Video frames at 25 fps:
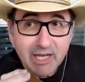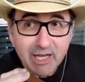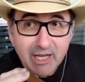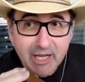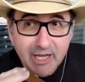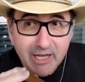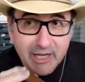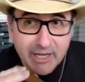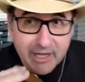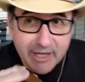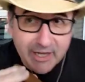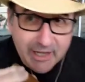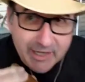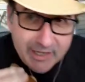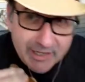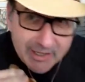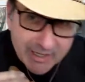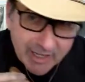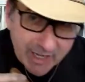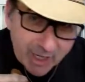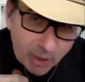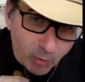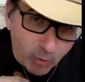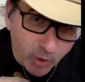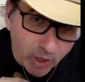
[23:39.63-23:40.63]

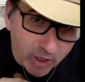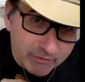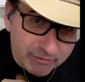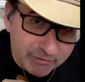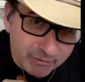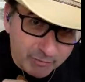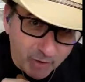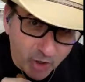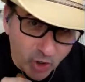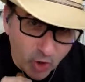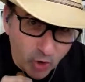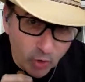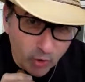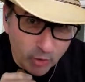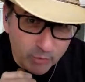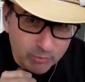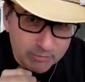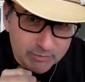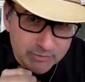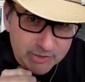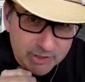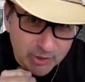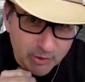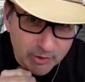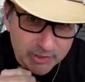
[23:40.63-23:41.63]
I work from
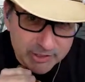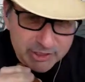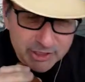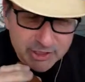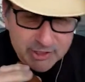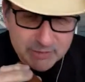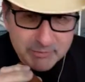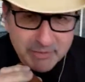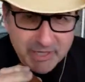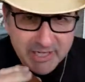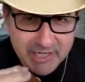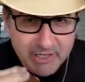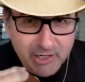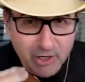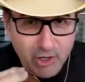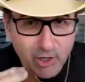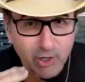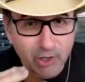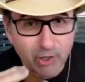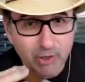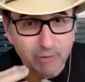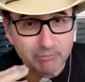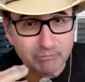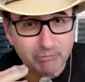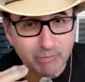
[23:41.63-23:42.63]
home, so it's just me and
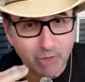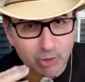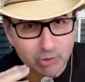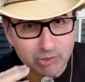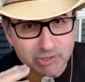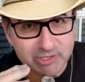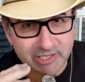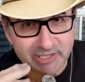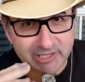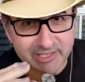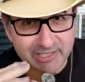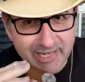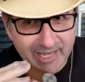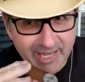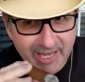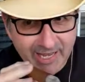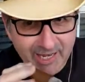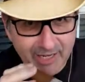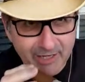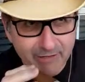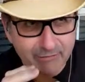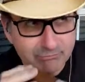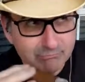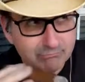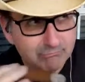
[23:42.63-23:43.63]
her most of the
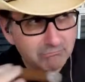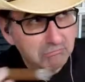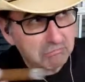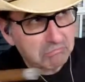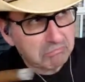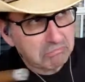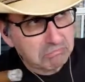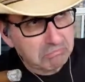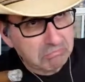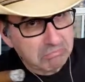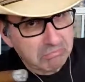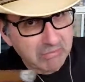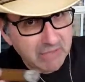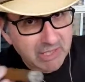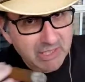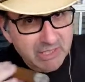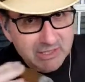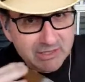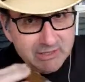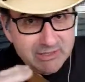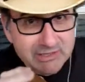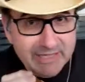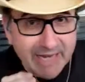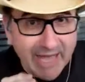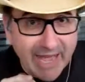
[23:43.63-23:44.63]
day,
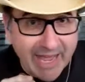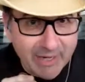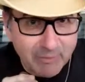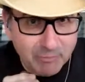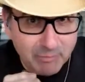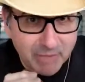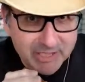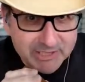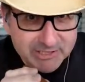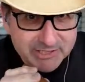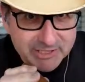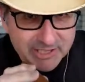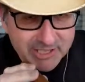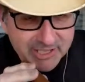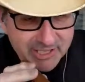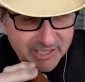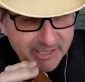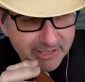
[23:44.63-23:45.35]
9 months of the